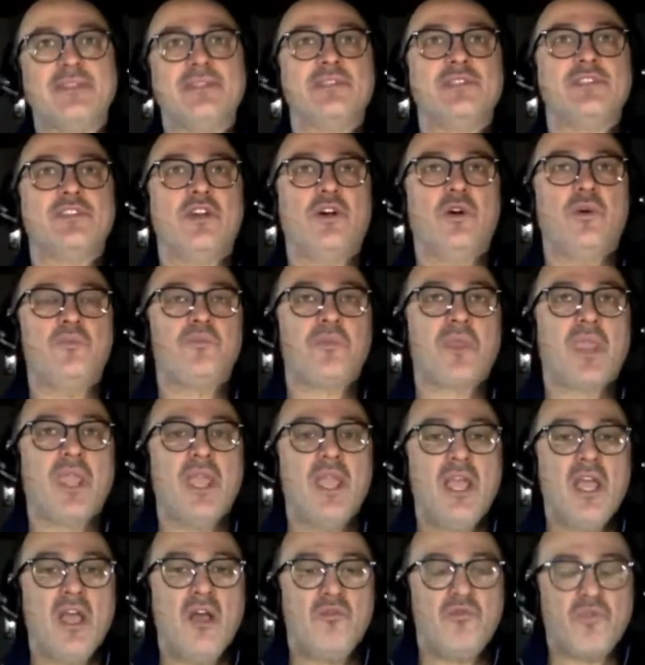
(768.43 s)
So
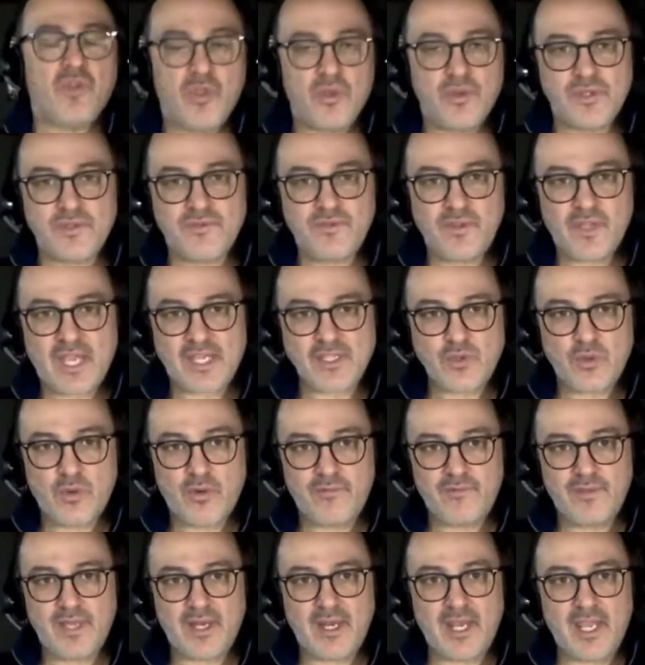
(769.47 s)
for those of you guys who
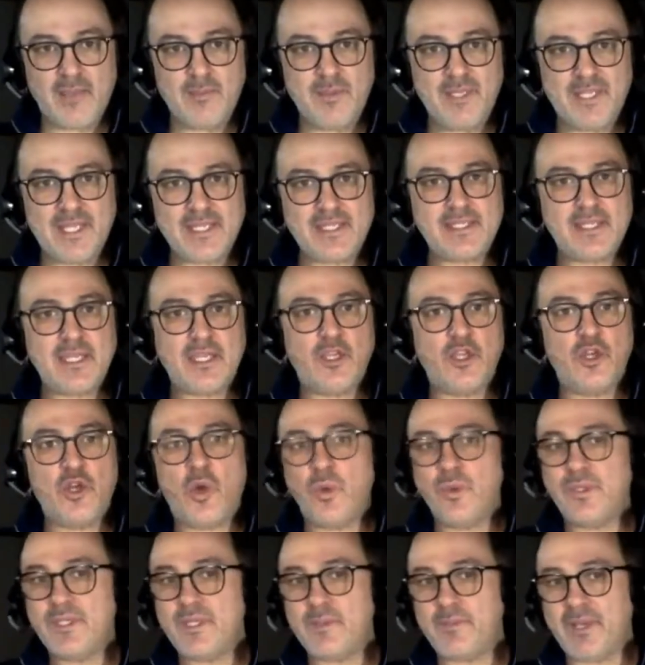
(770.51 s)
have done A/B testing,
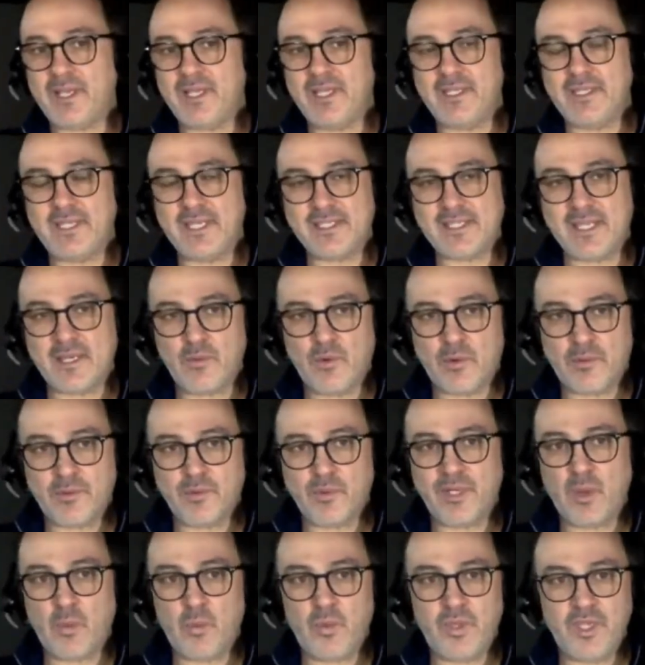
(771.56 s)
typically it takes anywhere
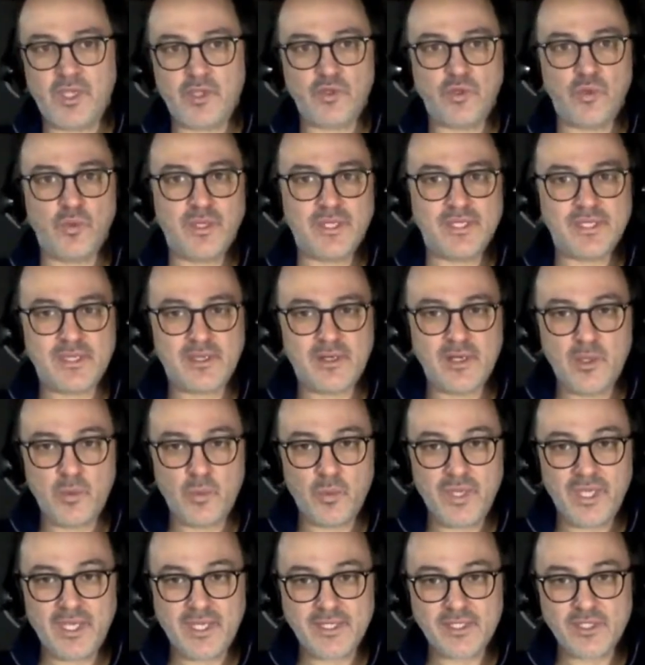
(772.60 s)
between a week, 2 weeks, 3
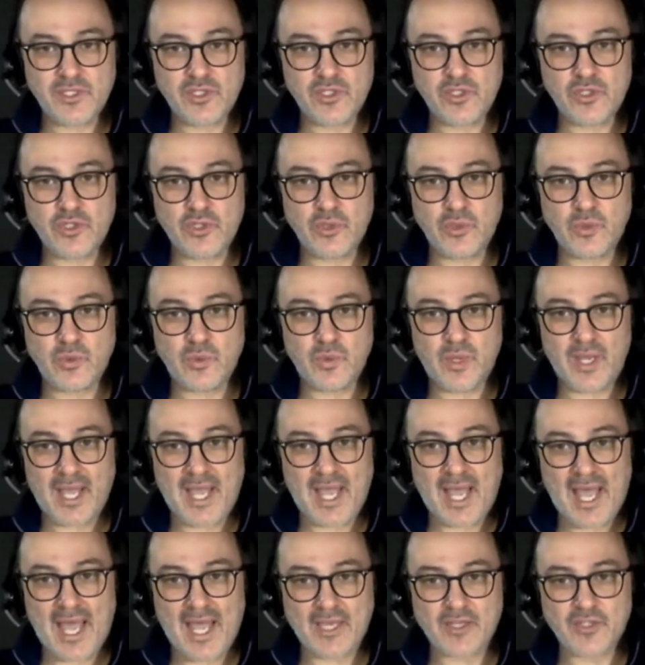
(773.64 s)
weeks to
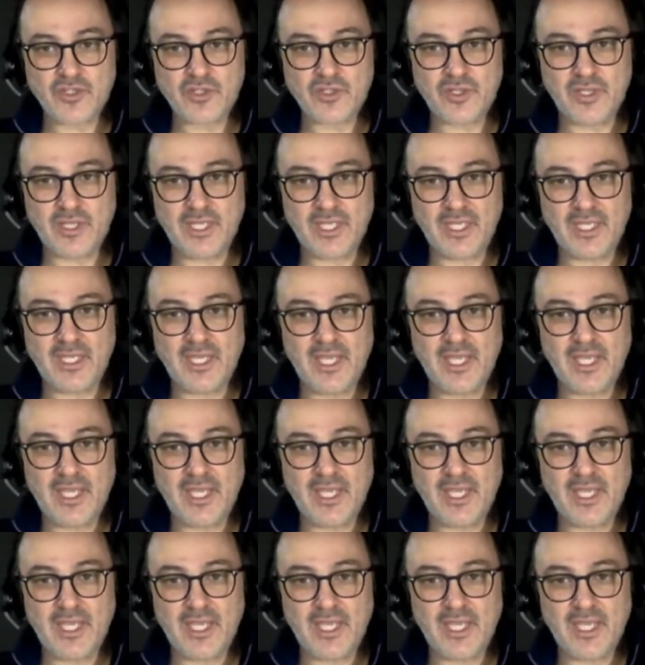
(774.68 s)
actually